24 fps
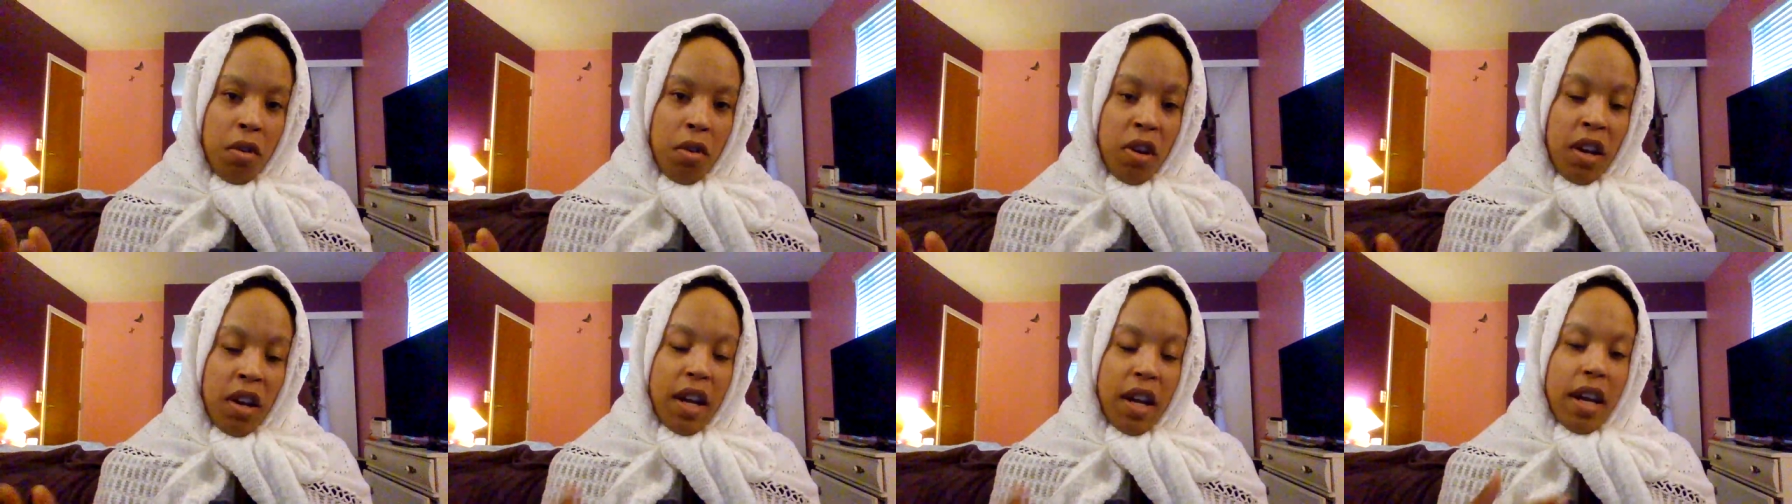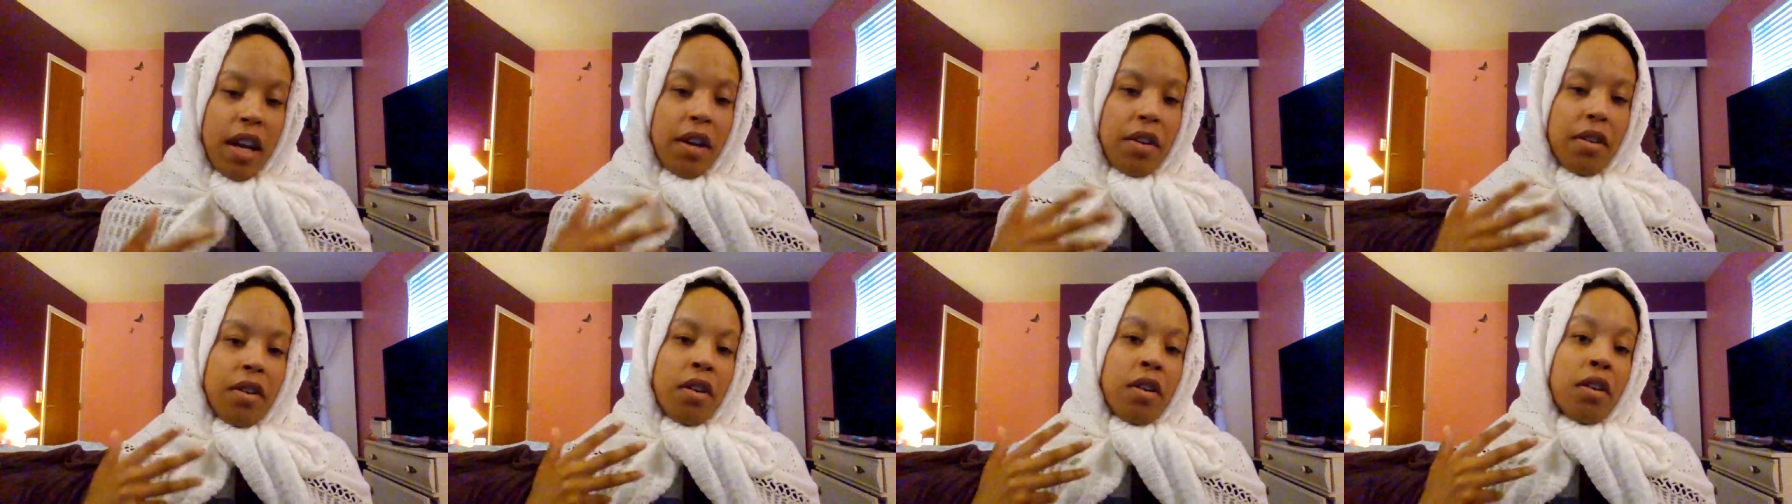
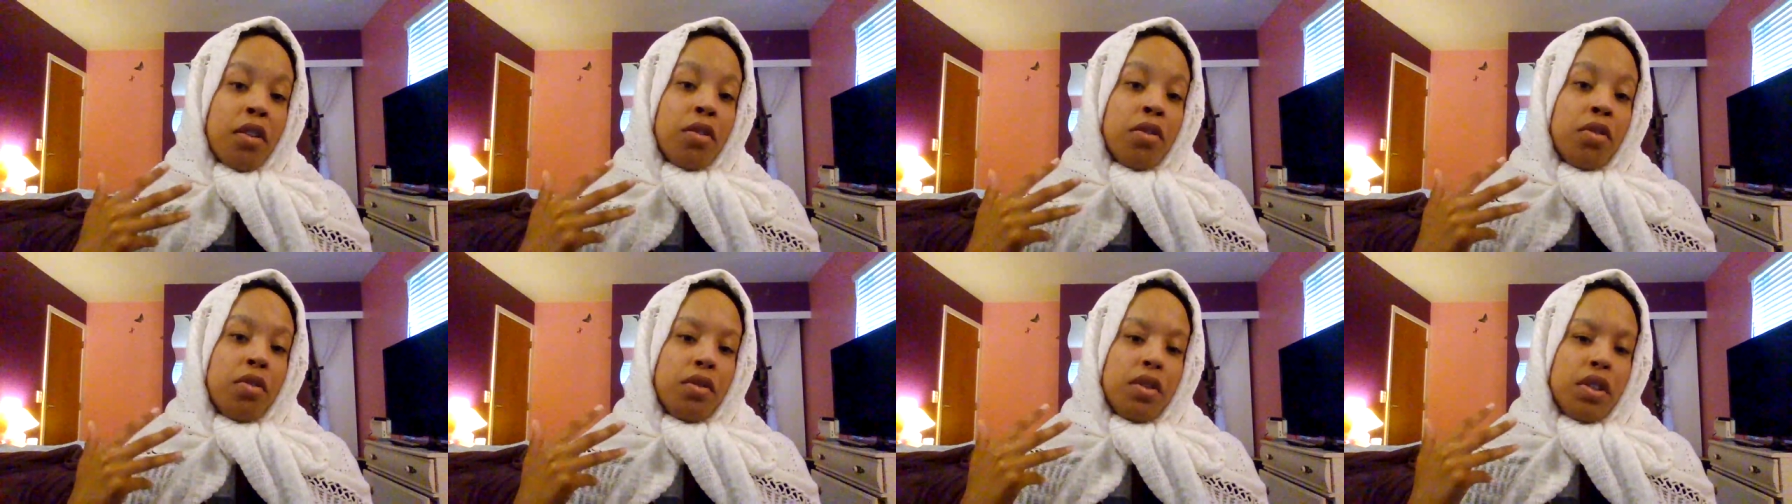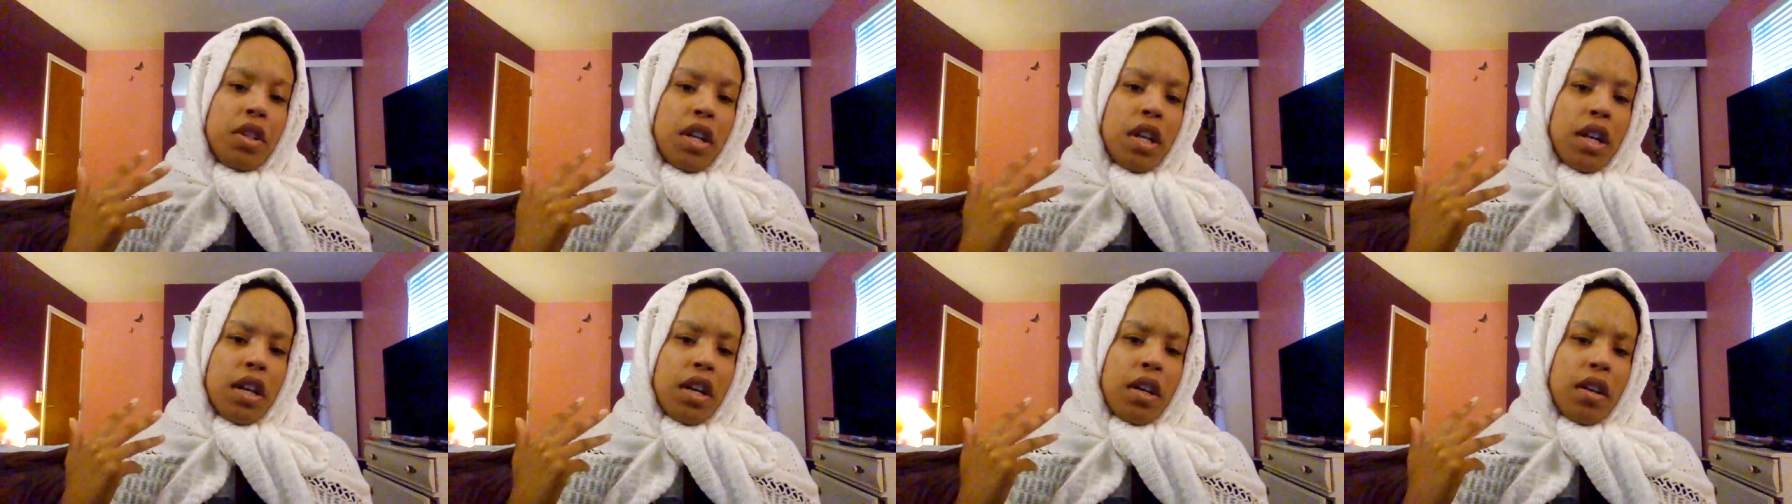creator who
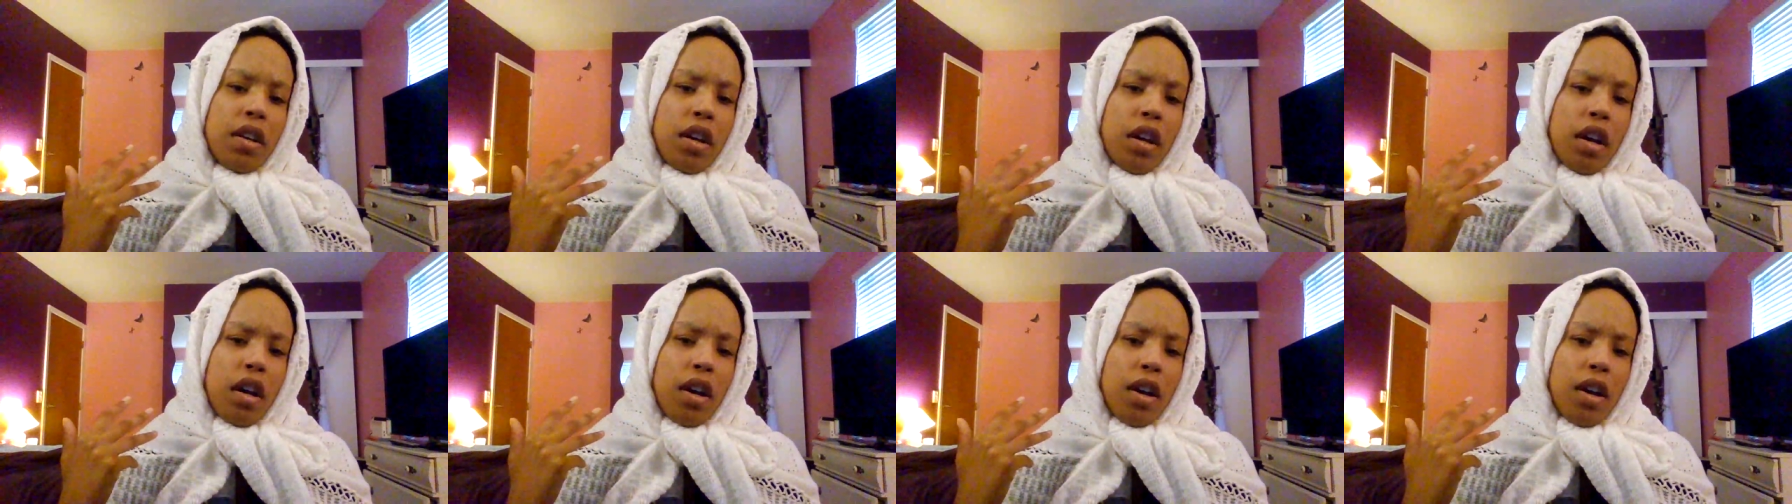did